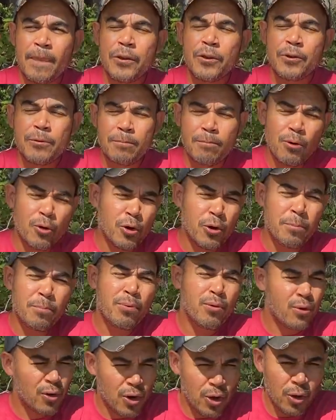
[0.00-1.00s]
you're more
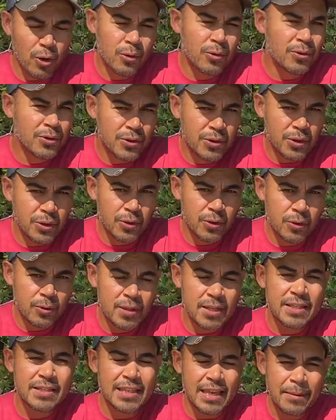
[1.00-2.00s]
prone to
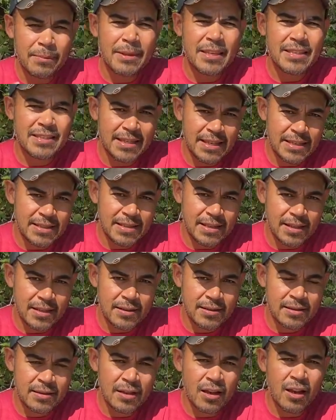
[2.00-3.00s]
the same
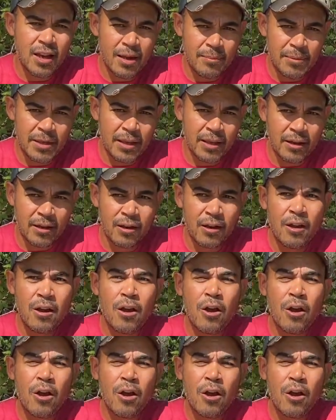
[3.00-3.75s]
diseases coming